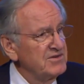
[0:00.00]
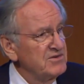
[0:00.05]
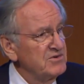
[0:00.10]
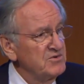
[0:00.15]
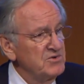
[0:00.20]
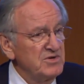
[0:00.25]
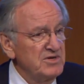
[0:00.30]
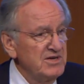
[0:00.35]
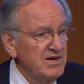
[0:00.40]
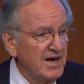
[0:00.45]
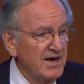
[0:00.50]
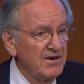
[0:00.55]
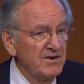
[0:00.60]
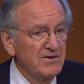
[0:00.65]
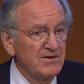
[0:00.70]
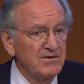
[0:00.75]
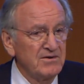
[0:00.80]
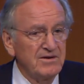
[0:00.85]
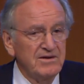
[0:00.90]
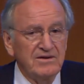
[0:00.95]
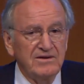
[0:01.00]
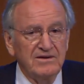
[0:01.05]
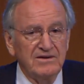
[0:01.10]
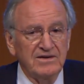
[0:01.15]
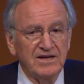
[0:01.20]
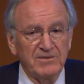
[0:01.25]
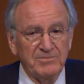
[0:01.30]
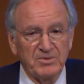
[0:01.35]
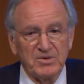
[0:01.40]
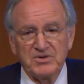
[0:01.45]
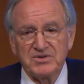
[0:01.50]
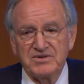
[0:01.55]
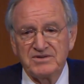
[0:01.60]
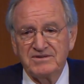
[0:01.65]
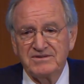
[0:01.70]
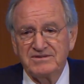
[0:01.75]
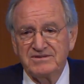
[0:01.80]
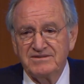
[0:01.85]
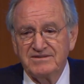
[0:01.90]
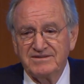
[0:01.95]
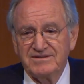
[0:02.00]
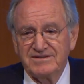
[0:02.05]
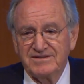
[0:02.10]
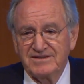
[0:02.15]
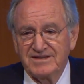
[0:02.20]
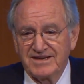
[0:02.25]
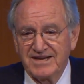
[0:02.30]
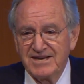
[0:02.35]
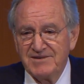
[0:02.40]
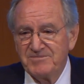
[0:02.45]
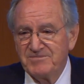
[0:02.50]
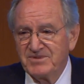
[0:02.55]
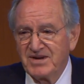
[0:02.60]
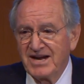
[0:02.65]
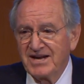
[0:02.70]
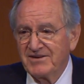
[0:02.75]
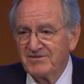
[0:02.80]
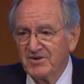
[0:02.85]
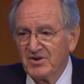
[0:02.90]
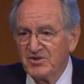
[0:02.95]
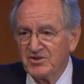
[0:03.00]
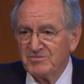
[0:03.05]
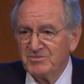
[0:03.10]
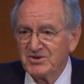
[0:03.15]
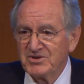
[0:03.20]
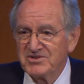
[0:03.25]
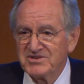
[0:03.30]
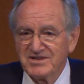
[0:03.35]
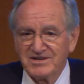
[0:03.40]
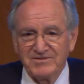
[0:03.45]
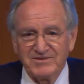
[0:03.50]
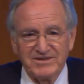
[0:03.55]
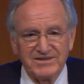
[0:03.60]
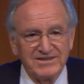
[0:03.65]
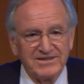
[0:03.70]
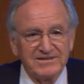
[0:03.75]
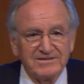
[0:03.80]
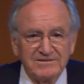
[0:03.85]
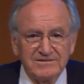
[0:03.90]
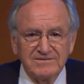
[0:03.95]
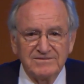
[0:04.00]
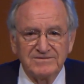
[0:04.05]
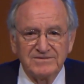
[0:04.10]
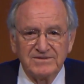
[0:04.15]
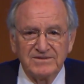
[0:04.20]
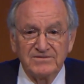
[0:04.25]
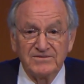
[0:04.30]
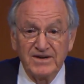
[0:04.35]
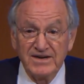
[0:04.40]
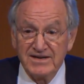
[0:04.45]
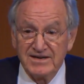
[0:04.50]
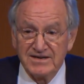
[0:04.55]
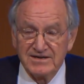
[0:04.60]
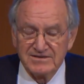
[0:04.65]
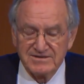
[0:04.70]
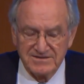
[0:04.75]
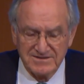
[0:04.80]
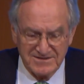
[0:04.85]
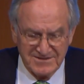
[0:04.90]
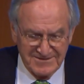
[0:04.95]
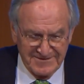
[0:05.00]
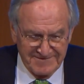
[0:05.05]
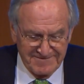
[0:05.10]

So she hired a person to keep track of all the books and everything, finances.